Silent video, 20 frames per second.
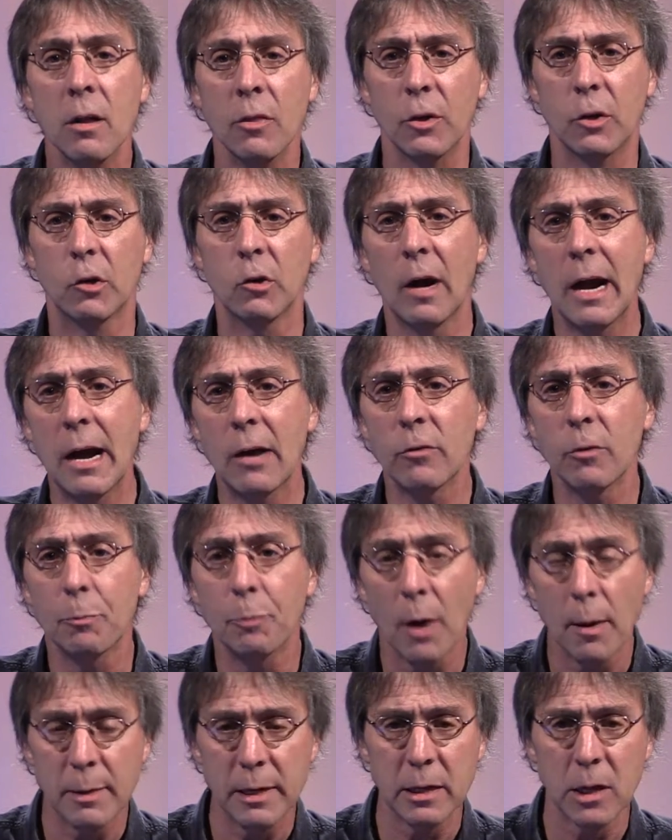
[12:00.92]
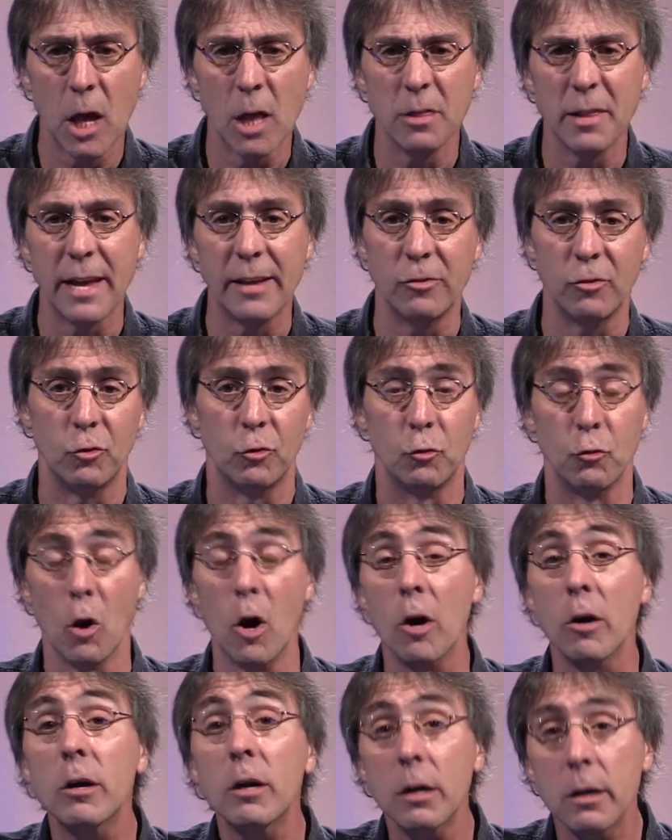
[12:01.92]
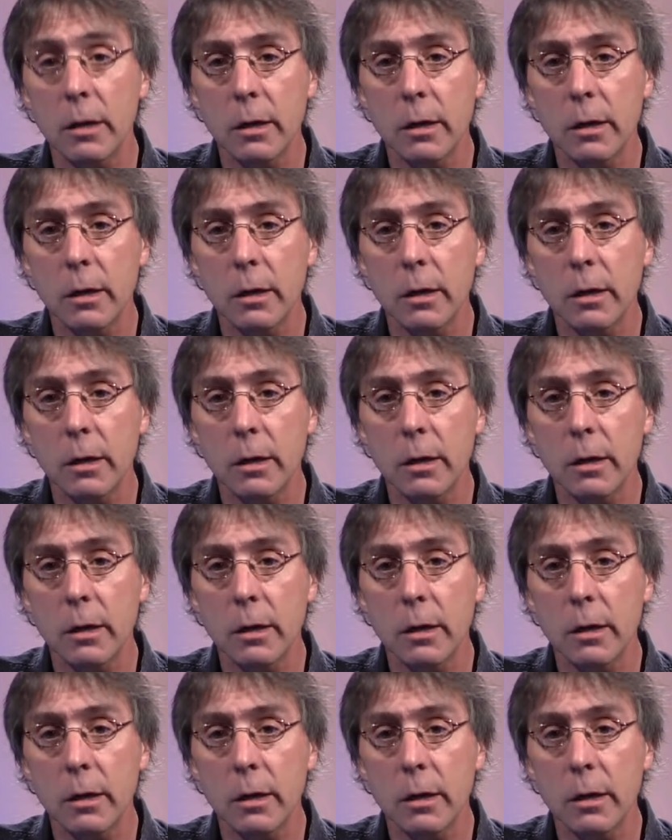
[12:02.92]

The crowds are probably a lot less drunk.